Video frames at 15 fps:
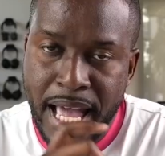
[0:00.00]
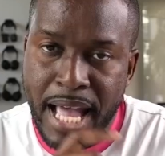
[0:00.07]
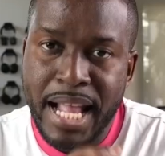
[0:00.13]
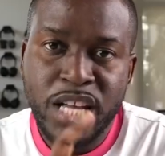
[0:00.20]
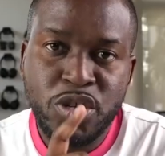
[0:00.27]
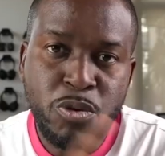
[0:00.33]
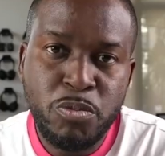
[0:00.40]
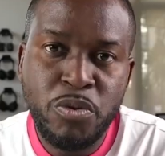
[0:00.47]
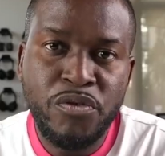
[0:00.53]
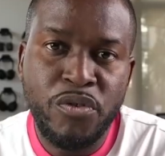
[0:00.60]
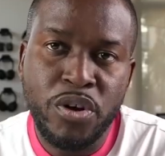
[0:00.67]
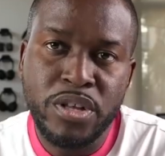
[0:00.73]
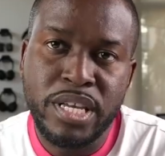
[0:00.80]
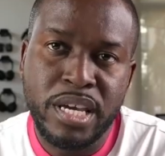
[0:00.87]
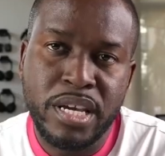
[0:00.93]
And as we move
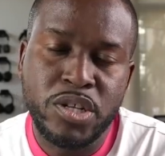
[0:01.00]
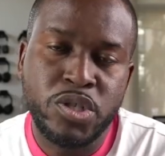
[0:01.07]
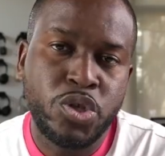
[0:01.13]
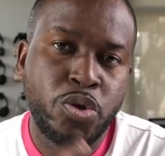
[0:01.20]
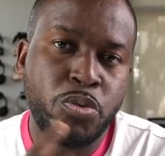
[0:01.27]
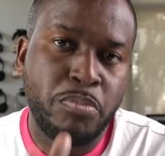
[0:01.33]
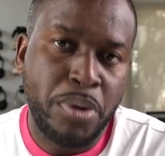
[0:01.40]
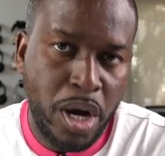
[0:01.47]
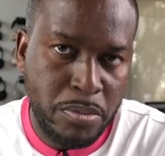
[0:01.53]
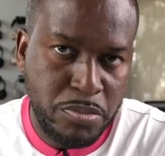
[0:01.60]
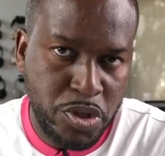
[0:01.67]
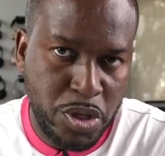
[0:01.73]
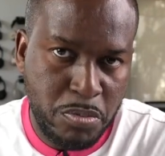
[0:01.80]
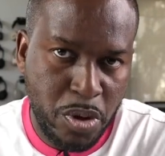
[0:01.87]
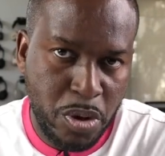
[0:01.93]
on here to
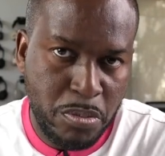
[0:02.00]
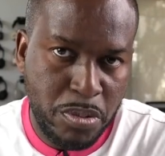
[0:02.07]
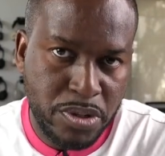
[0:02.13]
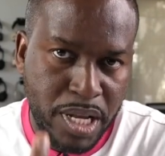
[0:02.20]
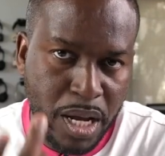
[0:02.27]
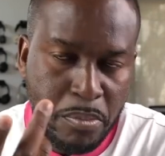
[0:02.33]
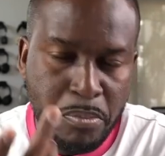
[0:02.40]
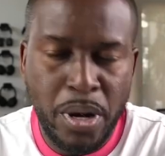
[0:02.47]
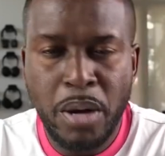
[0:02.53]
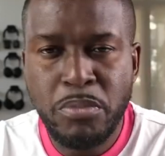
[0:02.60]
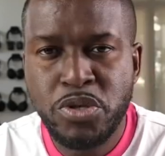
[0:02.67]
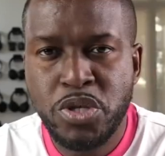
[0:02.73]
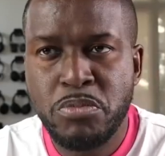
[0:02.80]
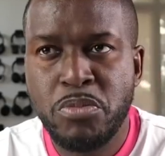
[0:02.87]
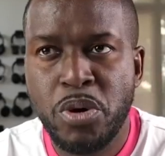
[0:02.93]
PubG Mobile. Now,
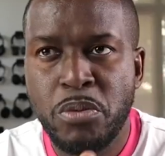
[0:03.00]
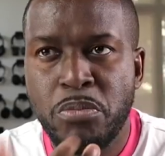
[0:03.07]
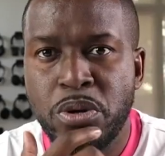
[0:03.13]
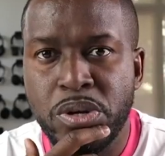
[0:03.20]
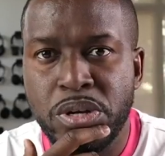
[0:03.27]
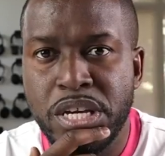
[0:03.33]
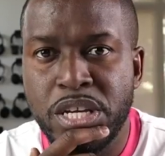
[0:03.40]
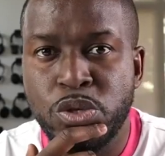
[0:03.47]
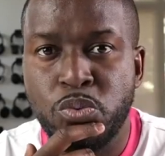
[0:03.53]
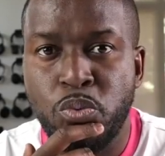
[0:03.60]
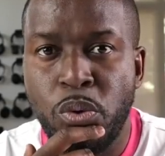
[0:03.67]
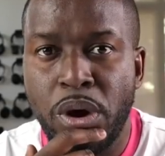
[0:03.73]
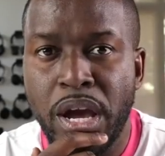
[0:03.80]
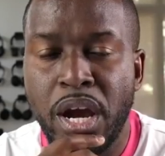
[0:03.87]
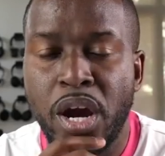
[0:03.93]
PubG Mobile is
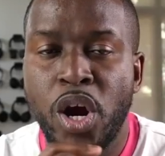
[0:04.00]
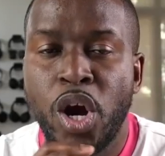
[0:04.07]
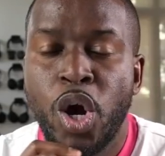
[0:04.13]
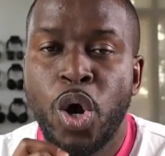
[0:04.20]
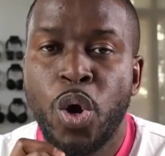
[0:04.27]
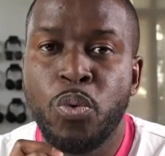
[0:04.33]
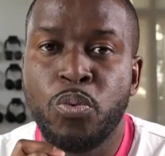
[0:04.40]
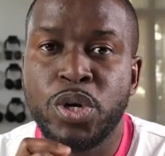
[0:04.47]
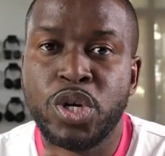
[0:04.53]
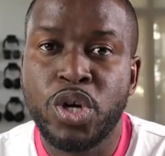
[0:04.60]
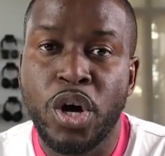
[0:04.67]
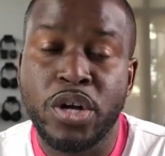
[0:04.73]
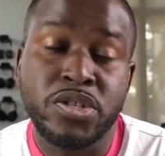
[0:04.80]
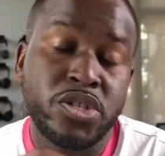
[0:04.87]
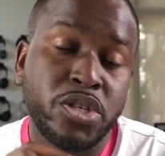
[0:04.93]
where we
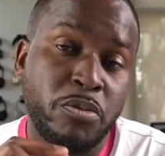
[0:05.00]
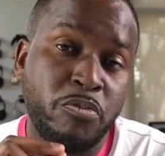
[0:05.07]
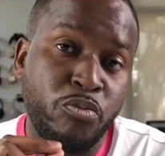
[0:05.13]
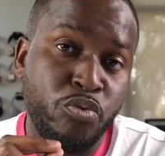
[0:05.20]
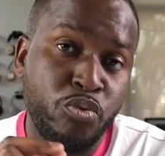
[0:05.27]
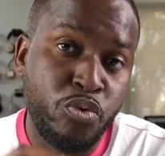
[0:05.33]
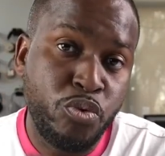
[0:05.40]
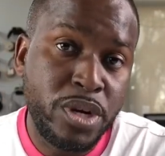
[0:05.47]
got some